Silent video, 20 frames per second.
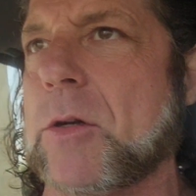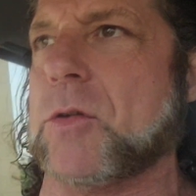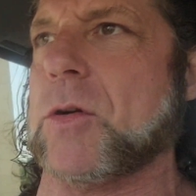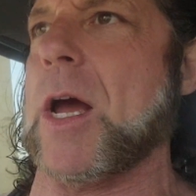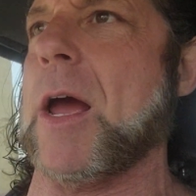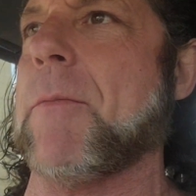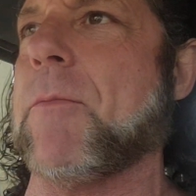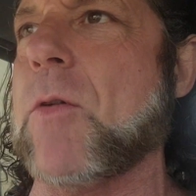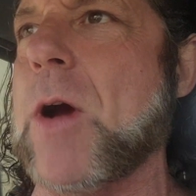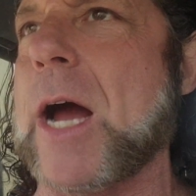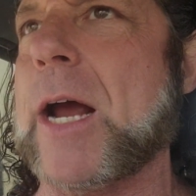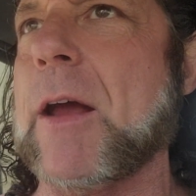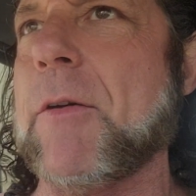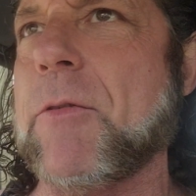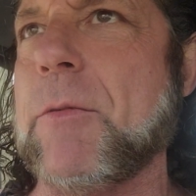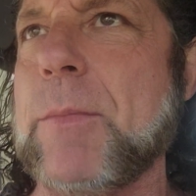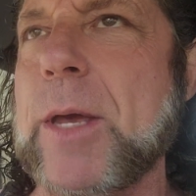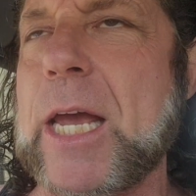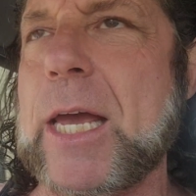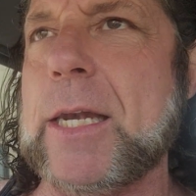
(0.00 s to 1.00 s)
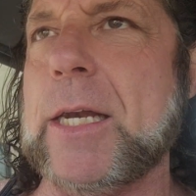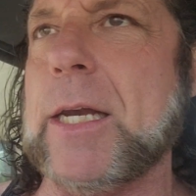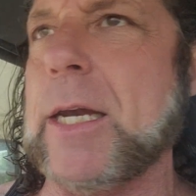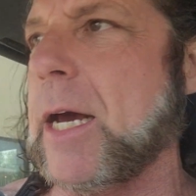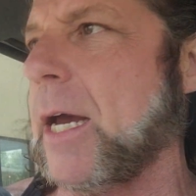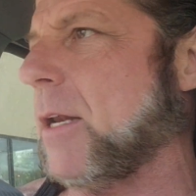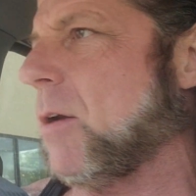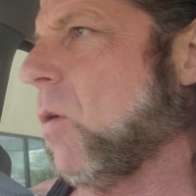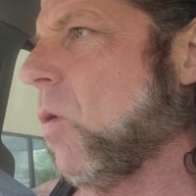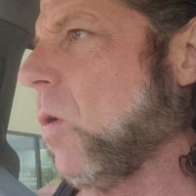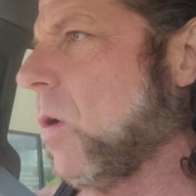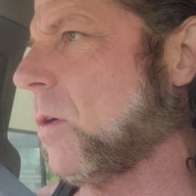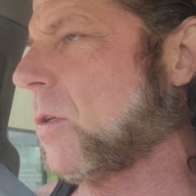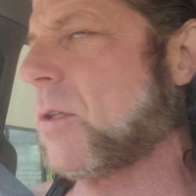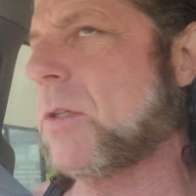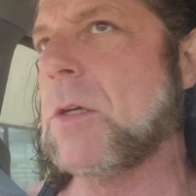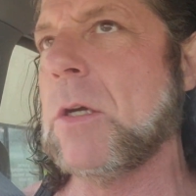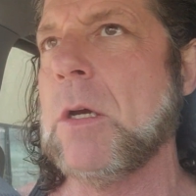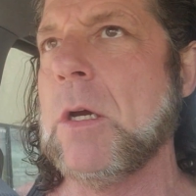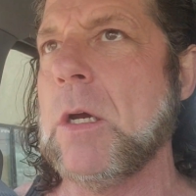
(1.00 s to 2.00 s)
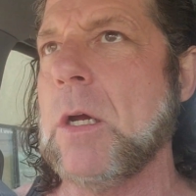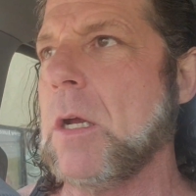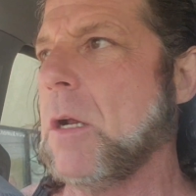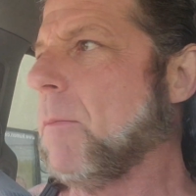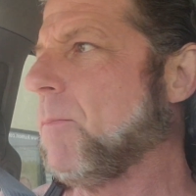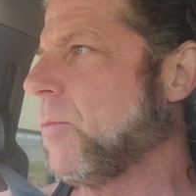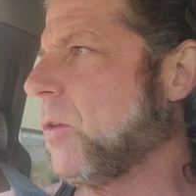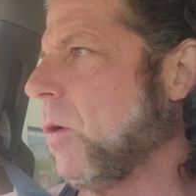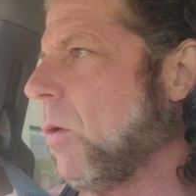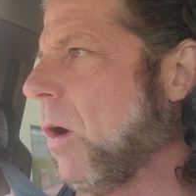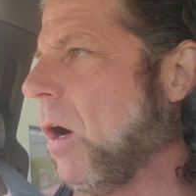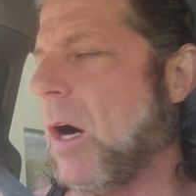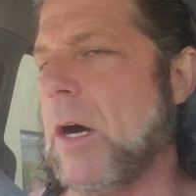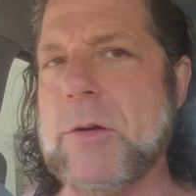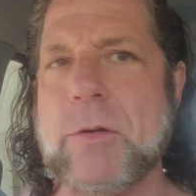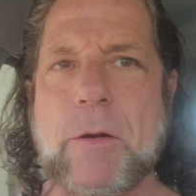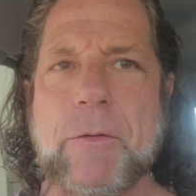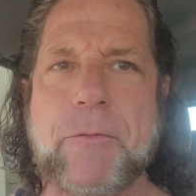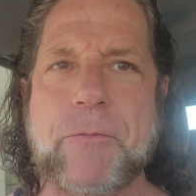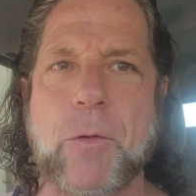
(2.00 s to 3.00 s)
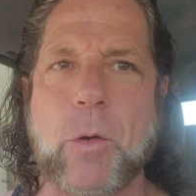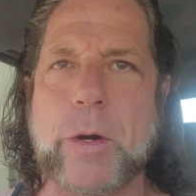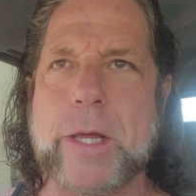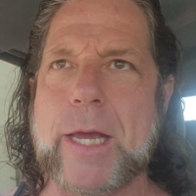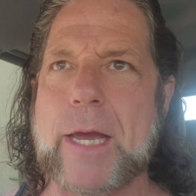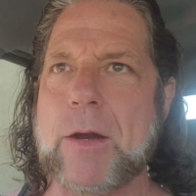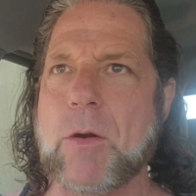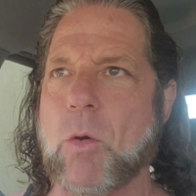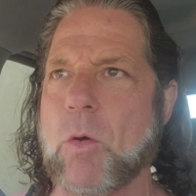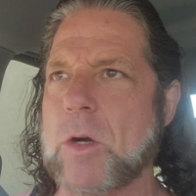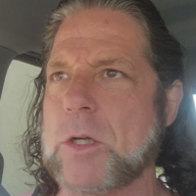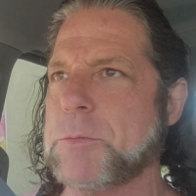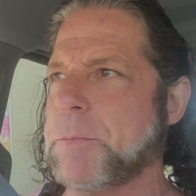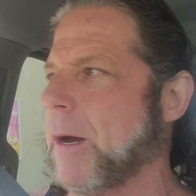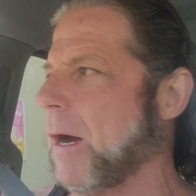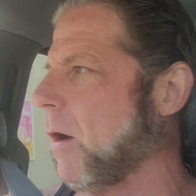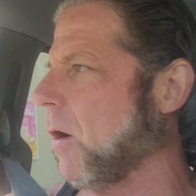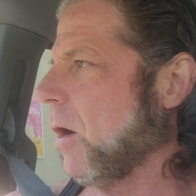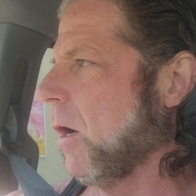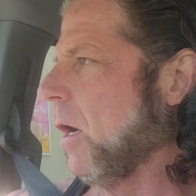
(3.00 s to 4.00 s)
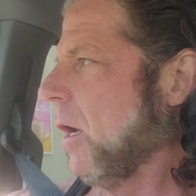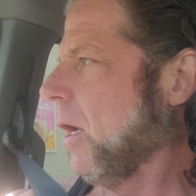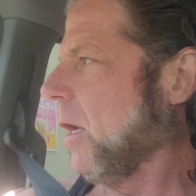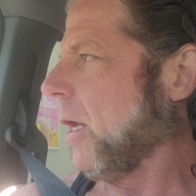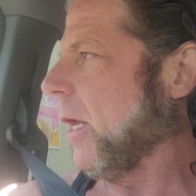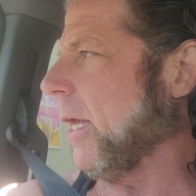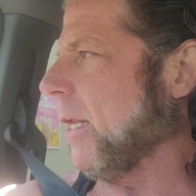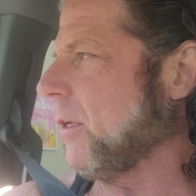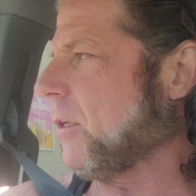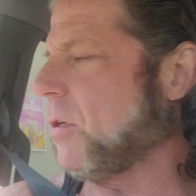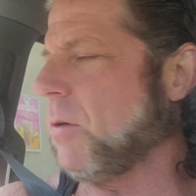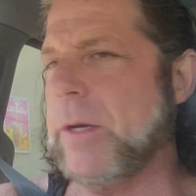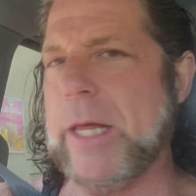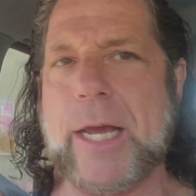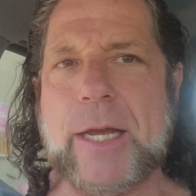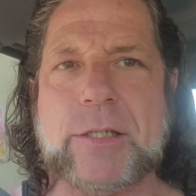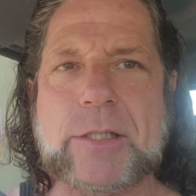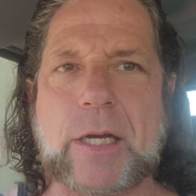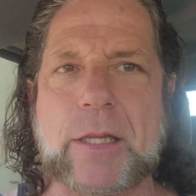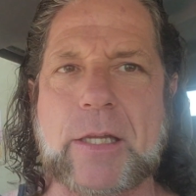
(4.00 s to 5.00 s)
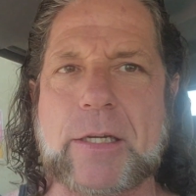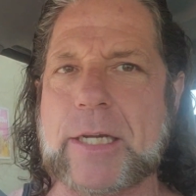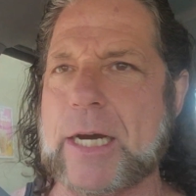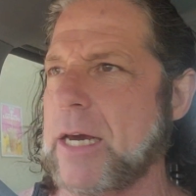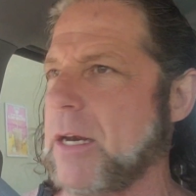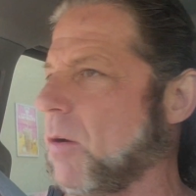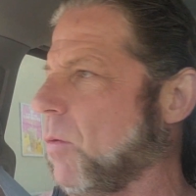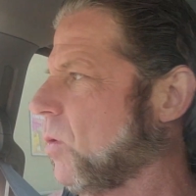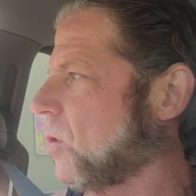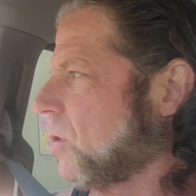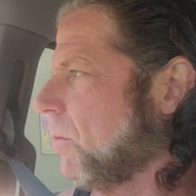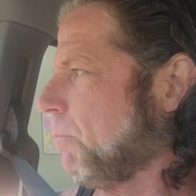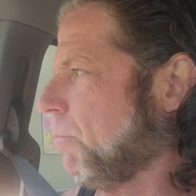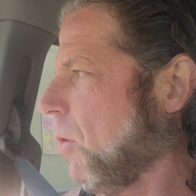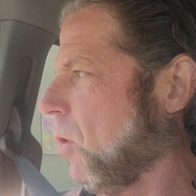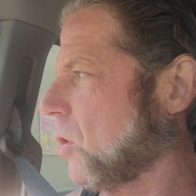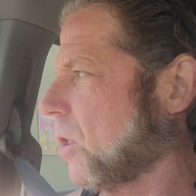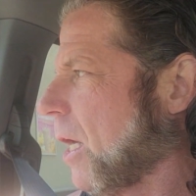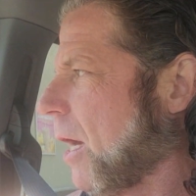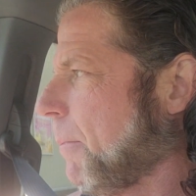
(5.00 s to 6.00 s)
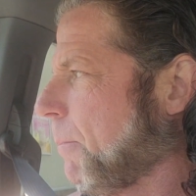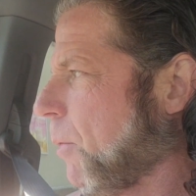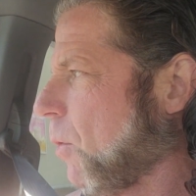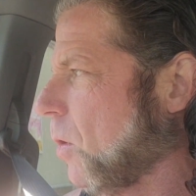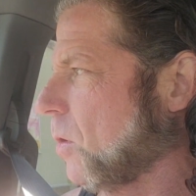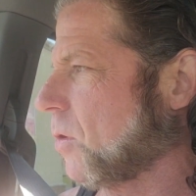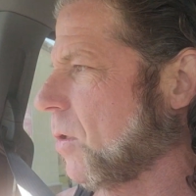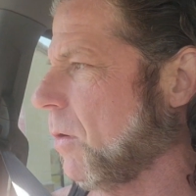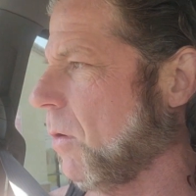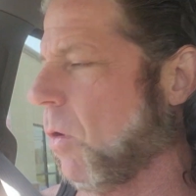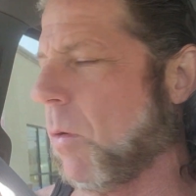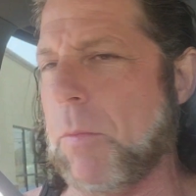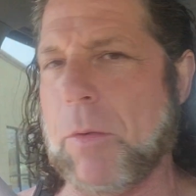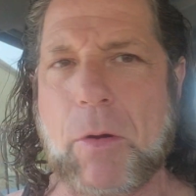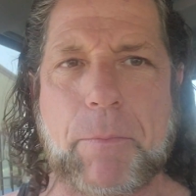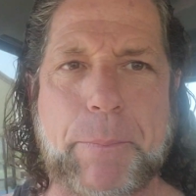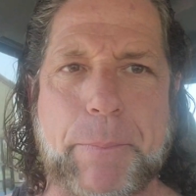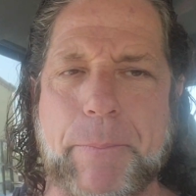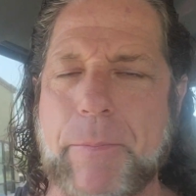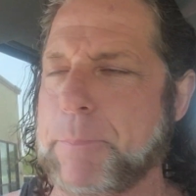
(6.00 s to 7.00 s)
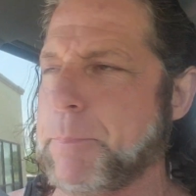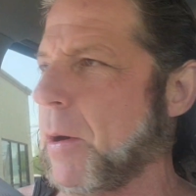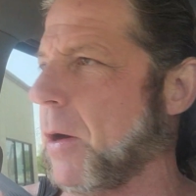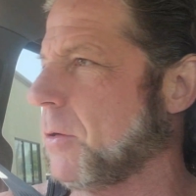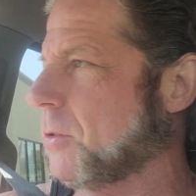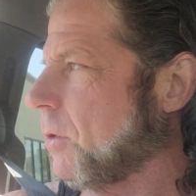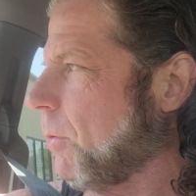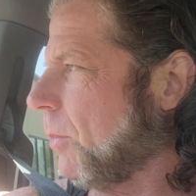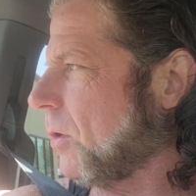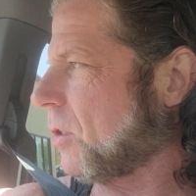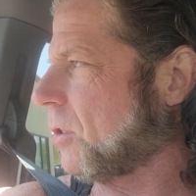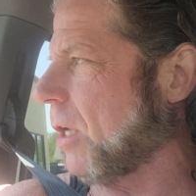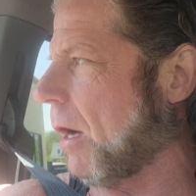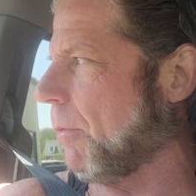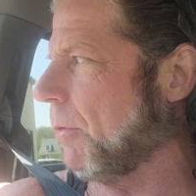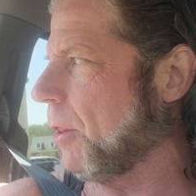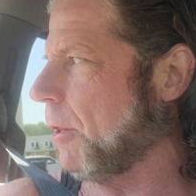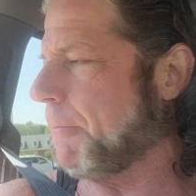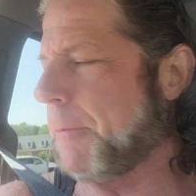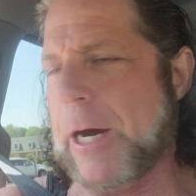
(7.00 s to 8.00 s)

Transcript: a Triumph Rocket from 89 horse to 148 horsepower in two days on the dyno with some bolt-on ports, almost parts, almost doubled the